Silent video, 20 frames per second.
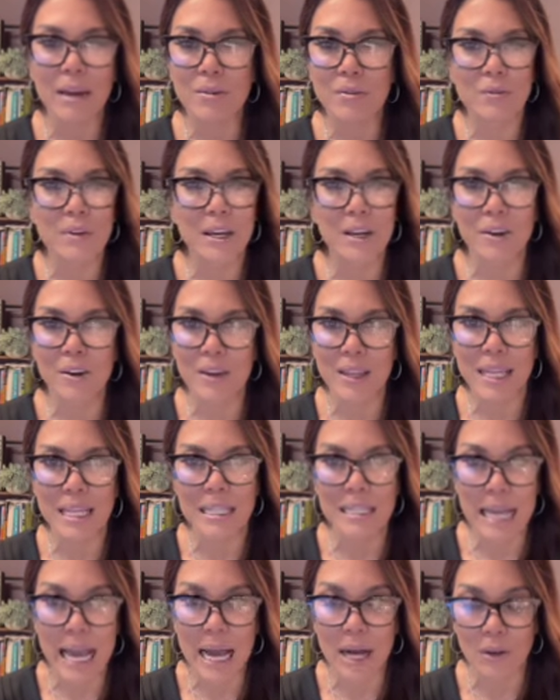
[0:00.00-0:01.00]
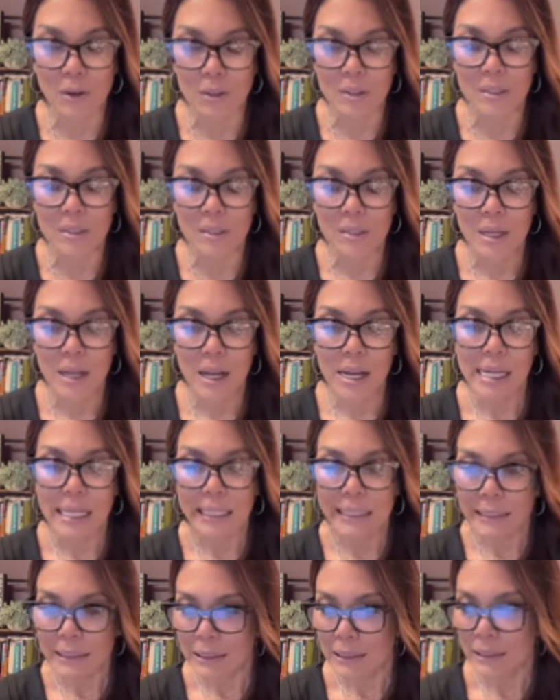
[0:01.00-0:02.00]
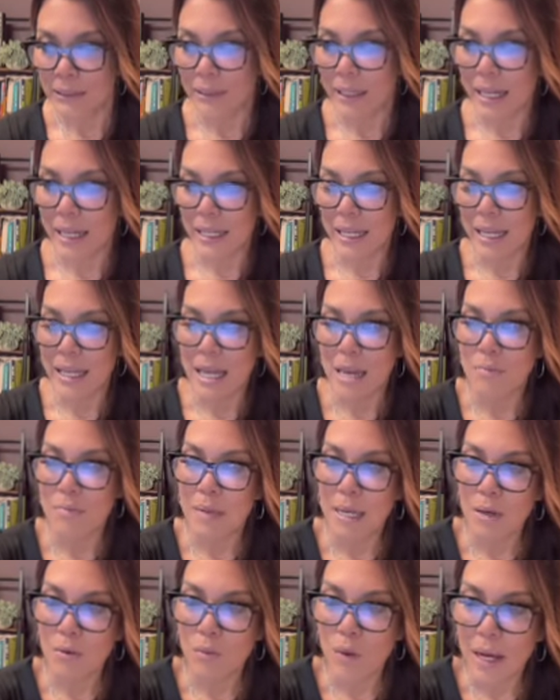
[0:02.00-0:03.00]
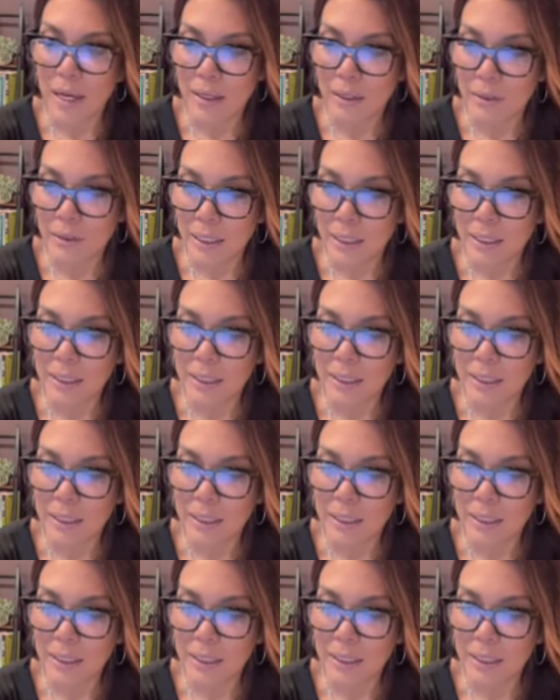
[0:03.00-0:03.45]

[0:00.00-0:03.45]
figure this out. All right. And then meanwhile,